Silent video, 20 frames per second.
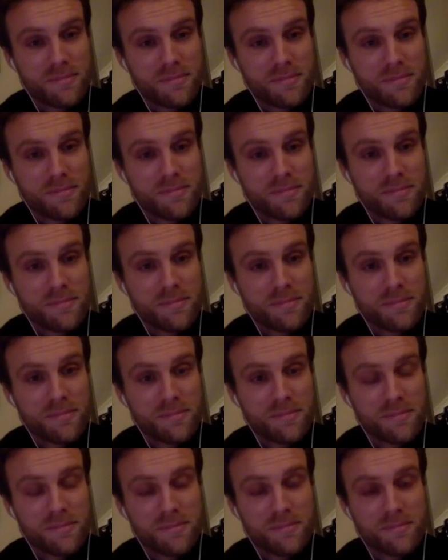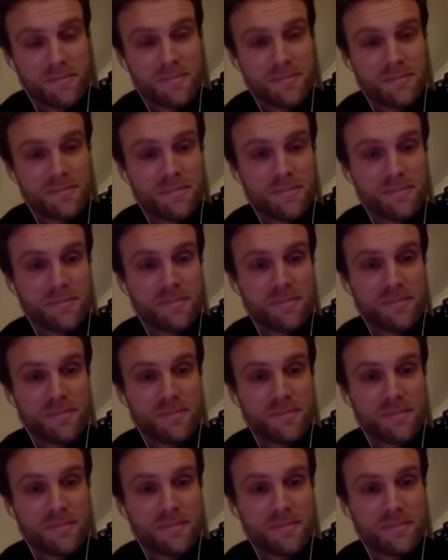
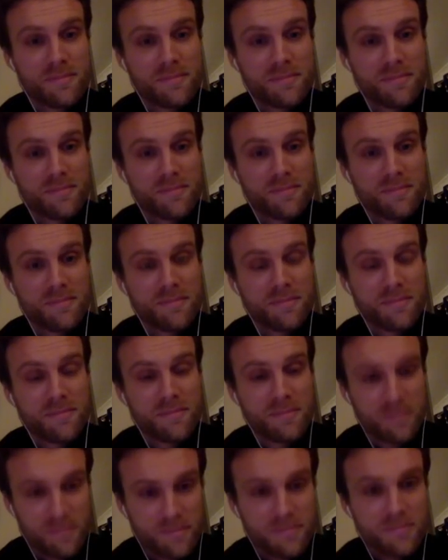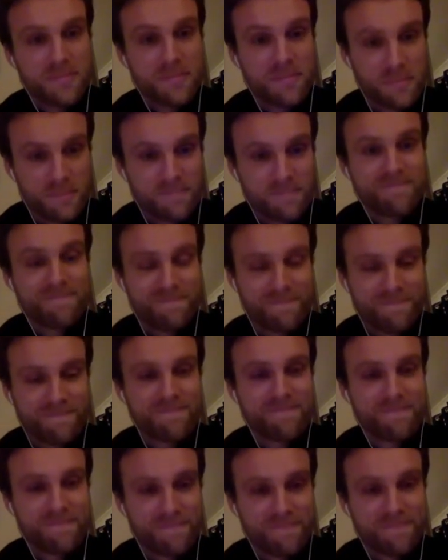
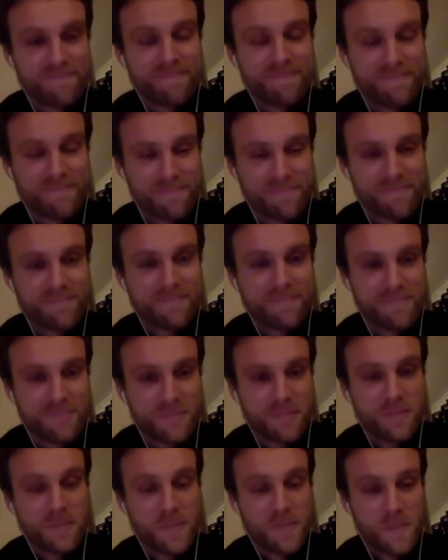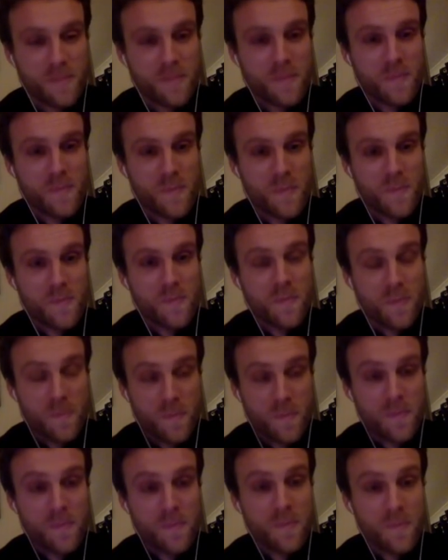
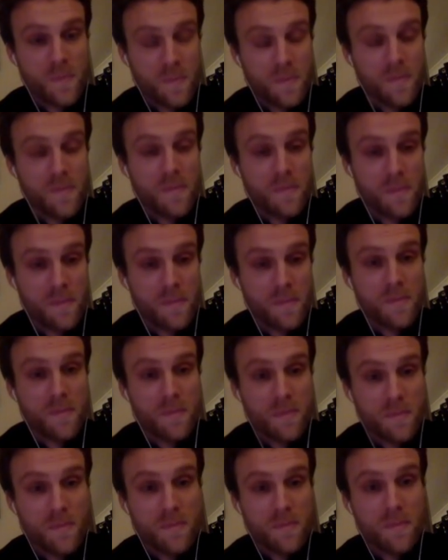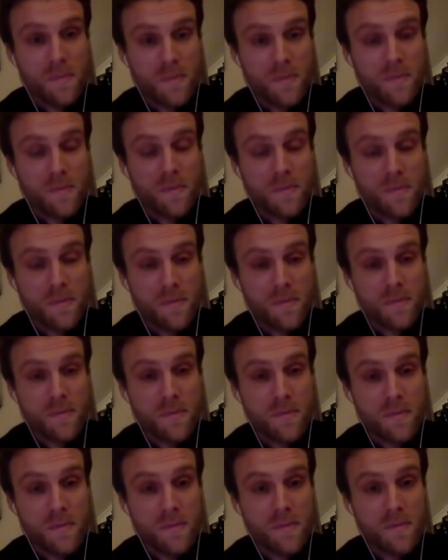The person shown says nothing.